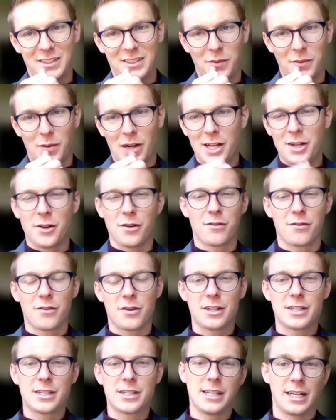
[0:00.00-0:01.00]
in what your
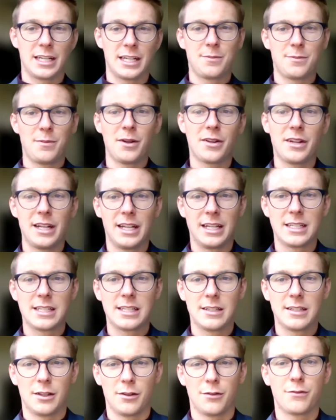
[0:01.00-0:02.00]
first experience,
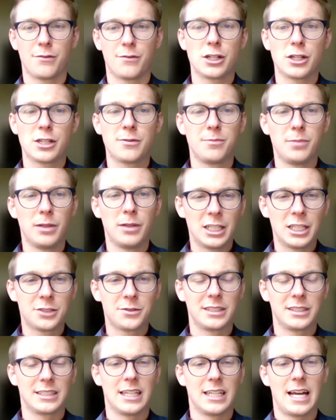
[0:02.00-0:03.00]
the first plunge
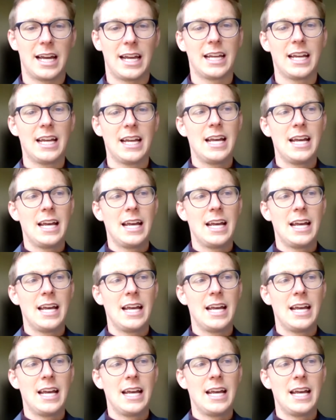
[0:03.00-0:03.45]
was like.